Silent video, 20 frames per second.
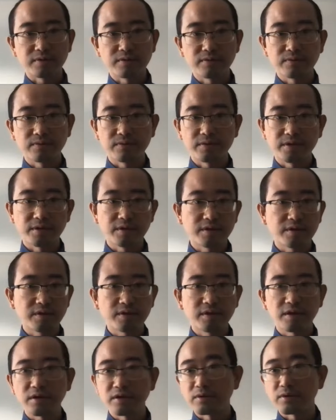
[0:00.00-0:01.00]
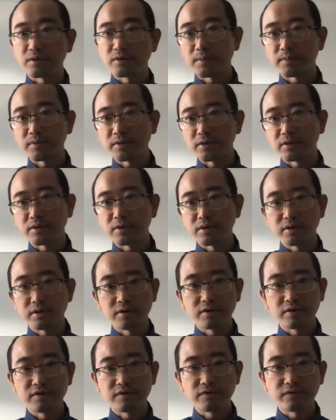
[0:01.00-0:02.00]
with other popular
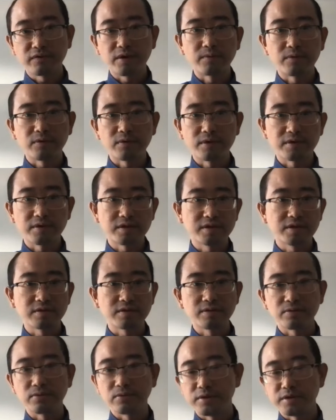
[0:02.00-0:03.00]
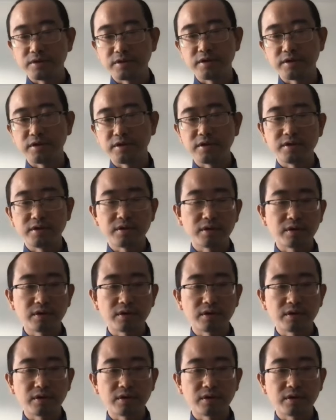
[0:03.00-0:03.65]
frameworks, Luigi,